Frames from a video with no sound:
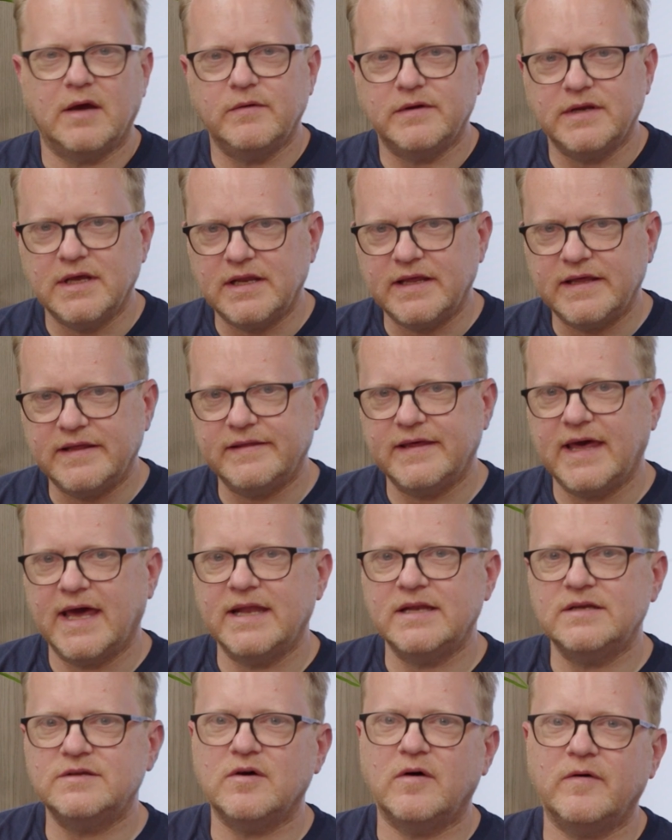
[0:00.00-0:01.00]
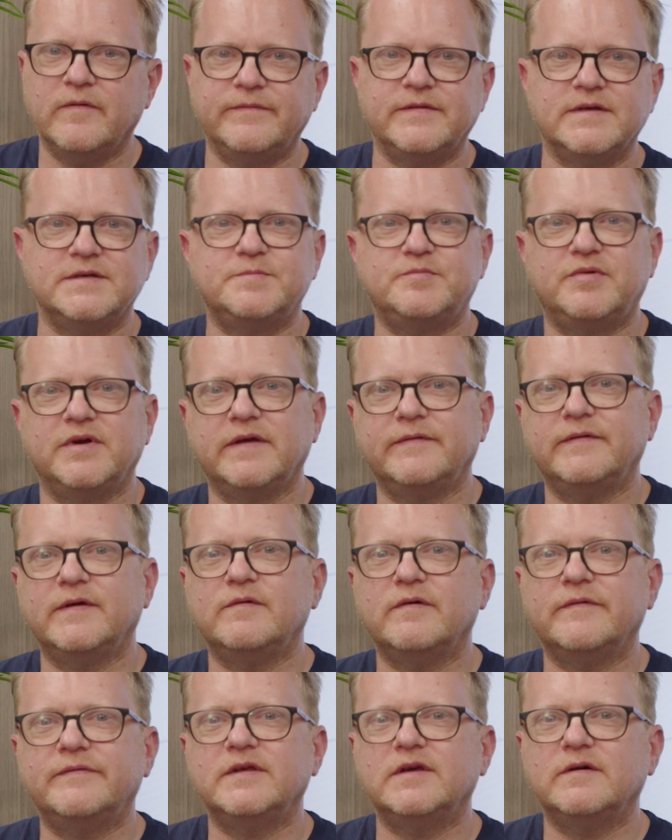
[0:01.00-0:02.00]
we're nearly at the end of this
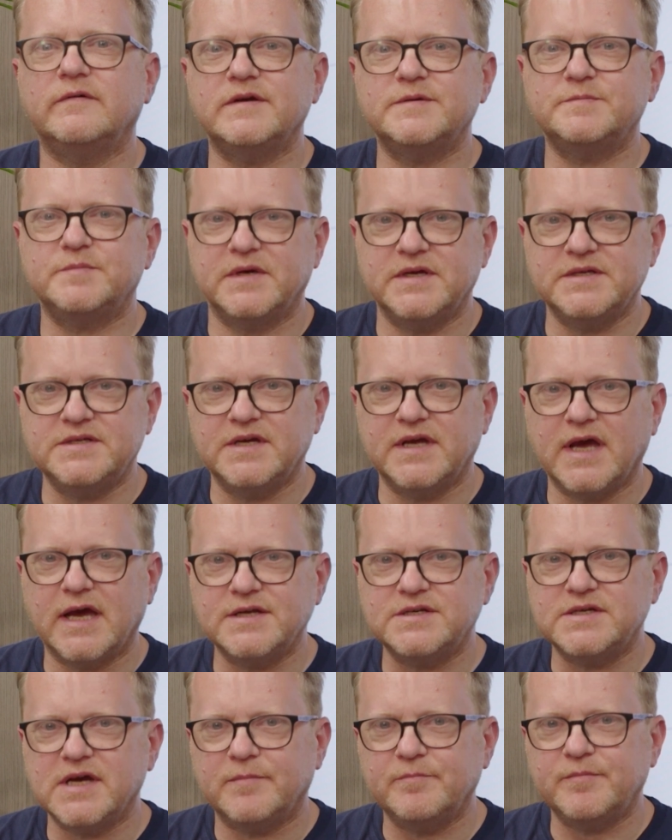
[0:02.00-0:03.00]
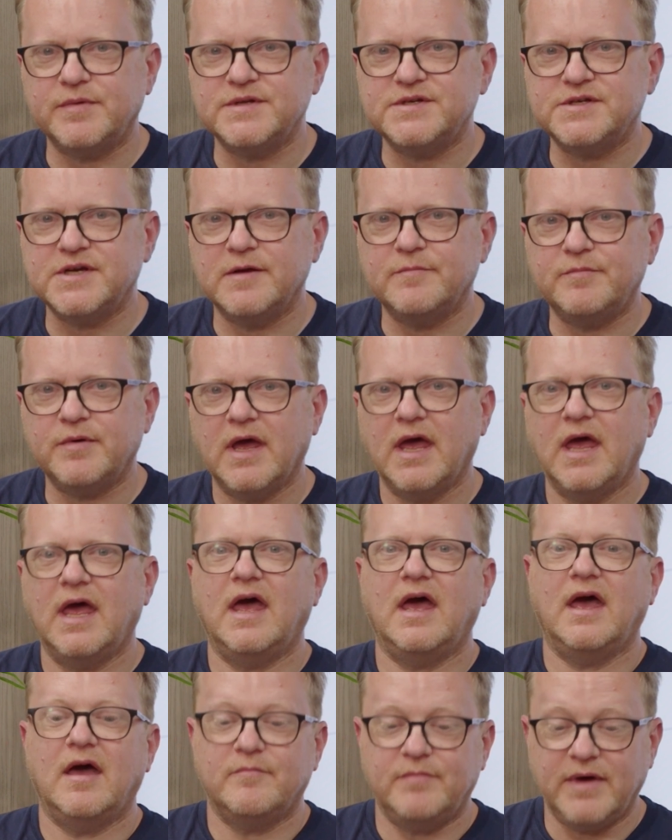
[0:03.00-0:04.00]
preview of the USPGA Championship.
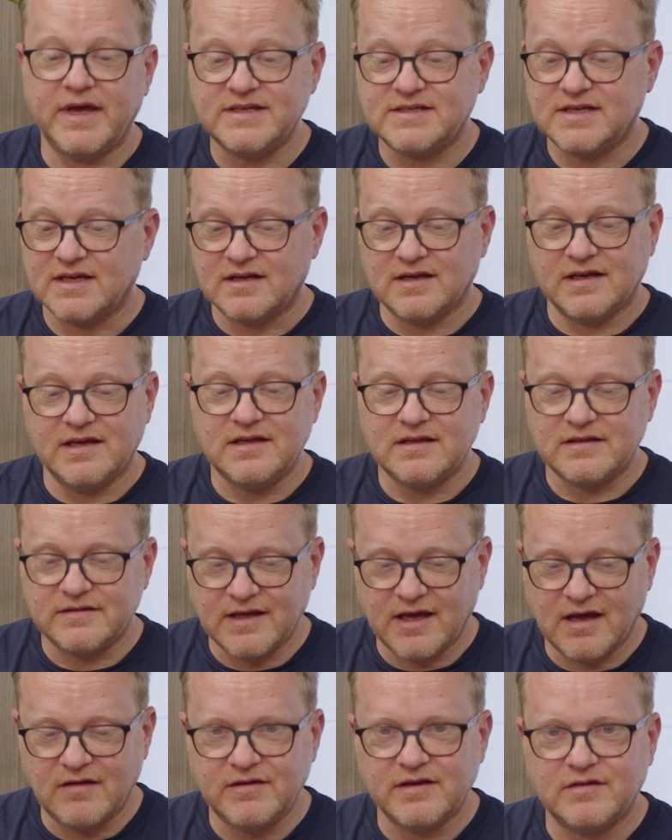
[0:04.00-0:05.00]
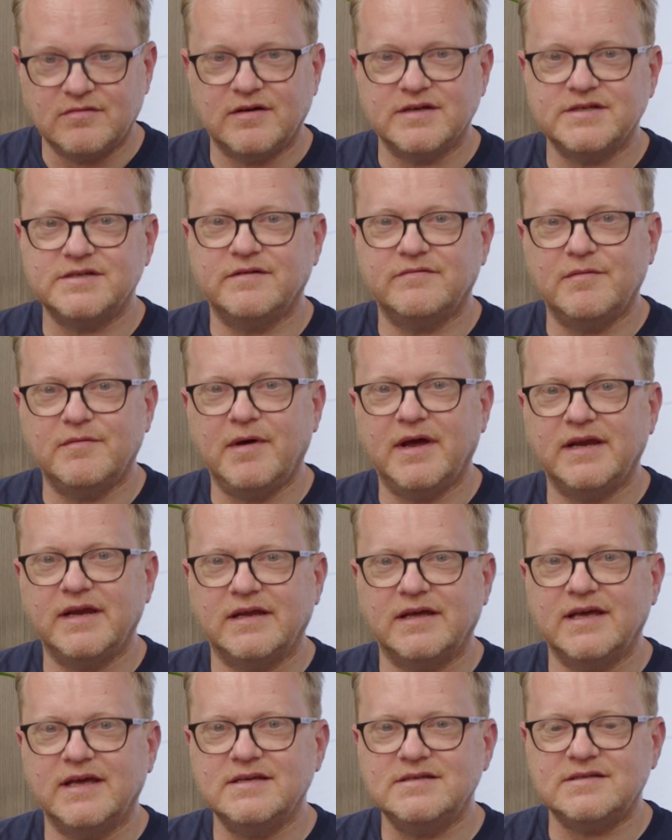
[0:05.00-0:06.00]
Basically, the only question
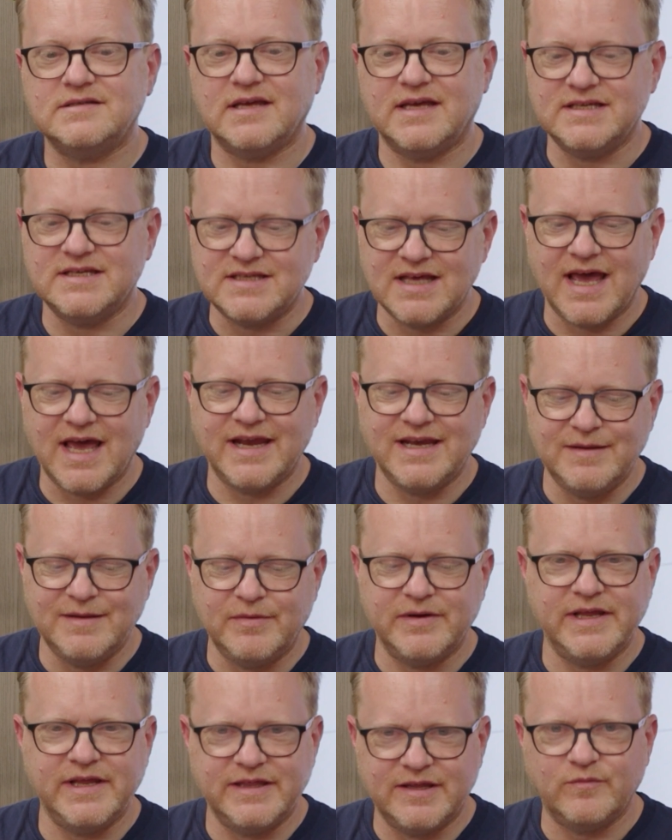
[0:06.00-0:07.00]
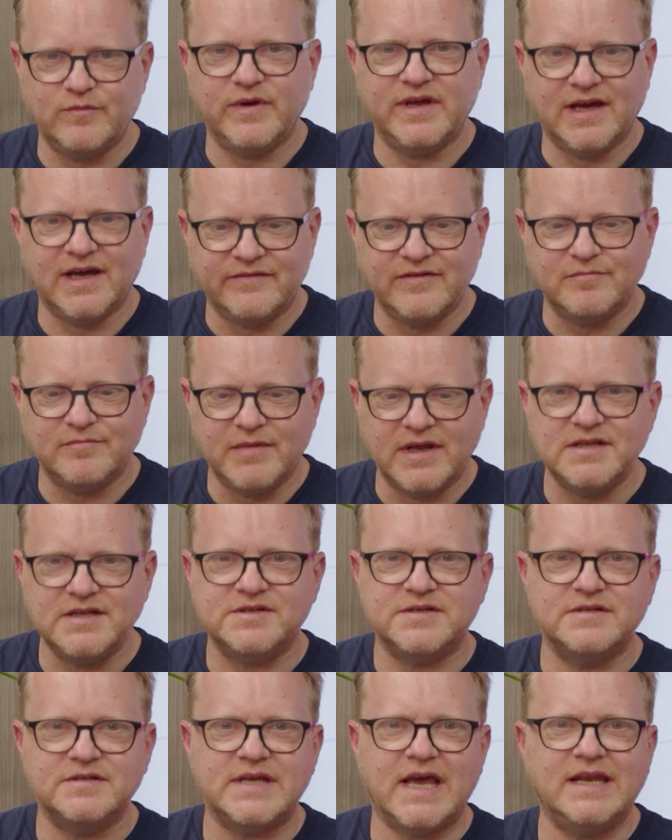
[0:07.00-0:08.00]
remaining is there anybody that we haven't
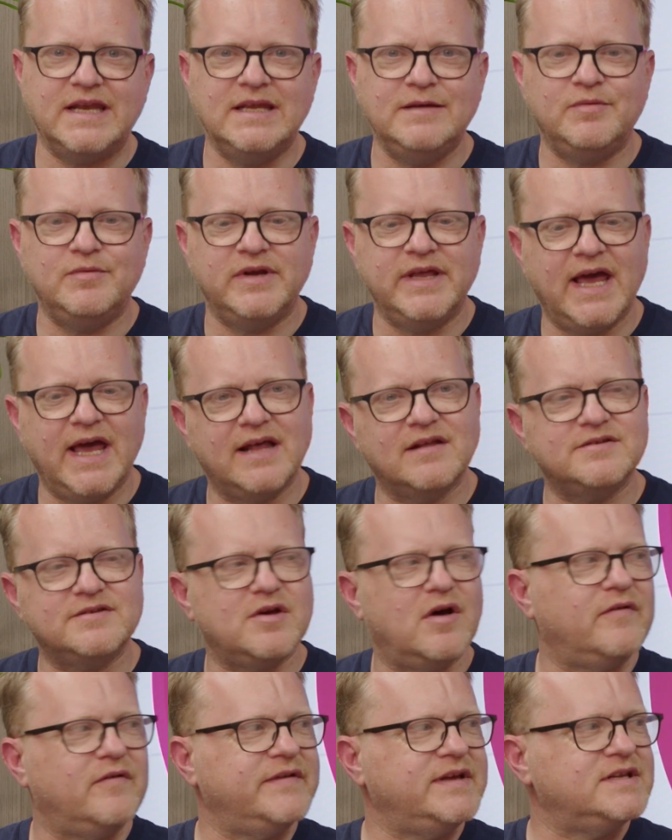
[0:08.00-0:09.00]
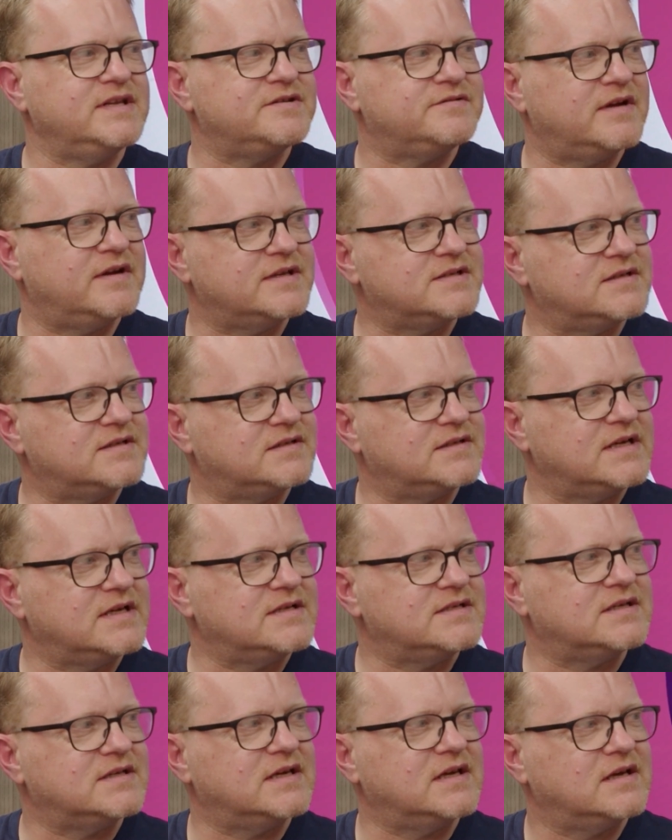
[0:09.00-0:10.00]
mentioned? Anybody else of interest,
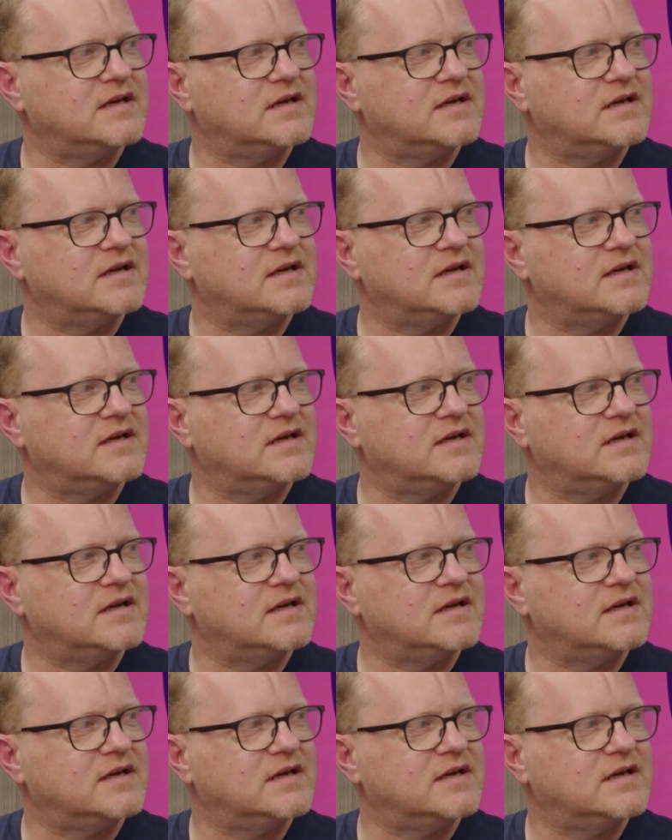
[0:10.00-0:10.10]
DT?